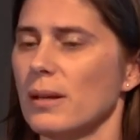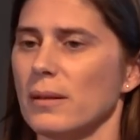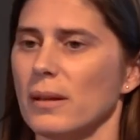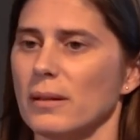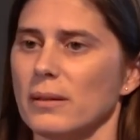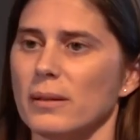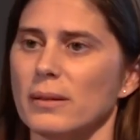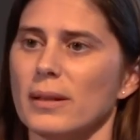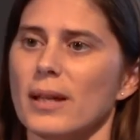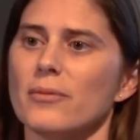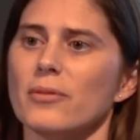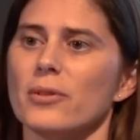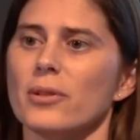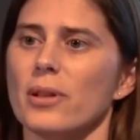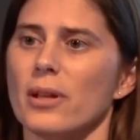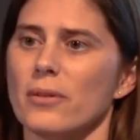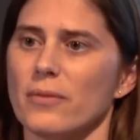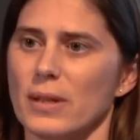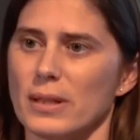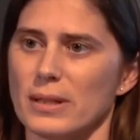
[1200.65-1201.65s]
that the level
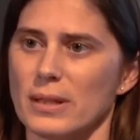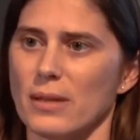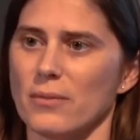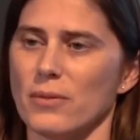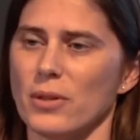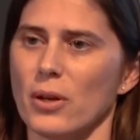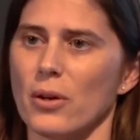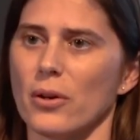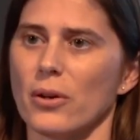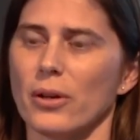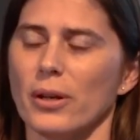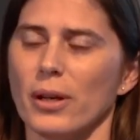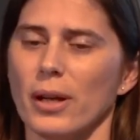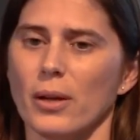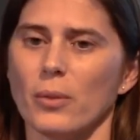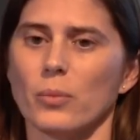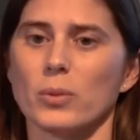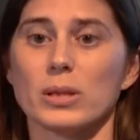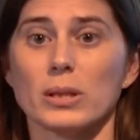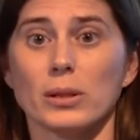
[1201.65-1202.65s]
of S I V R N
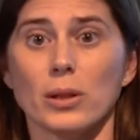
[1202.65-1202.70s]
A was